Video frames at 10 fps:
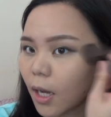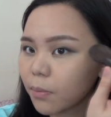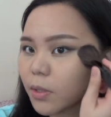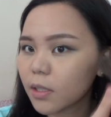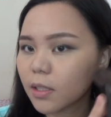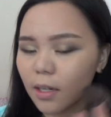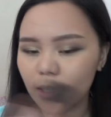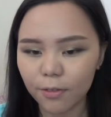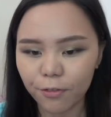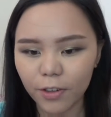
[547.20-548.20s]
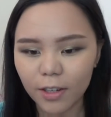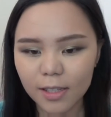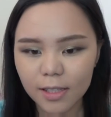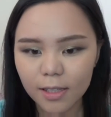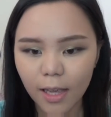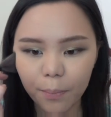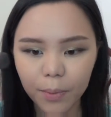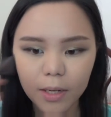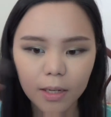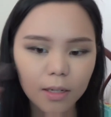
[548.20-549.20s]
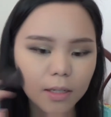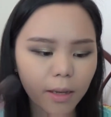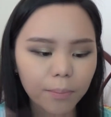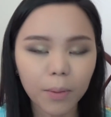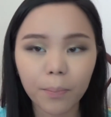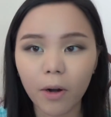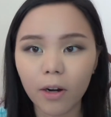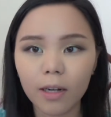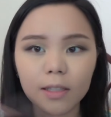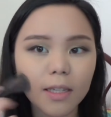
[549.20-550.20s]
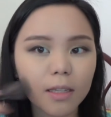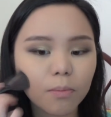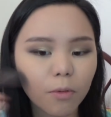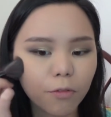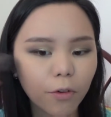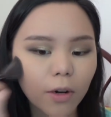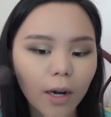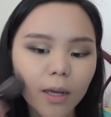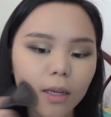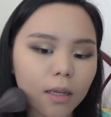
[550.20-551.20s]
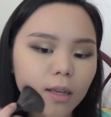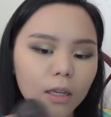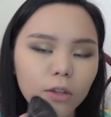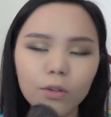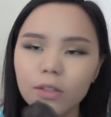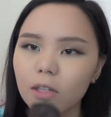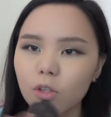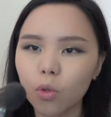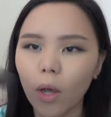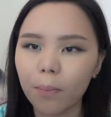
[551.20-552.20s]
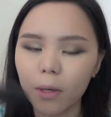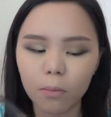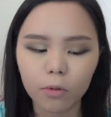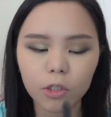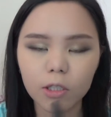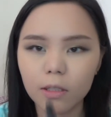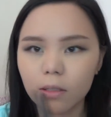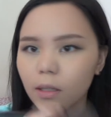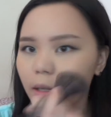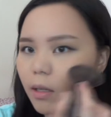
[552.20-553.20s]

I'm just gonna first tap the product in before I use the swiping motion.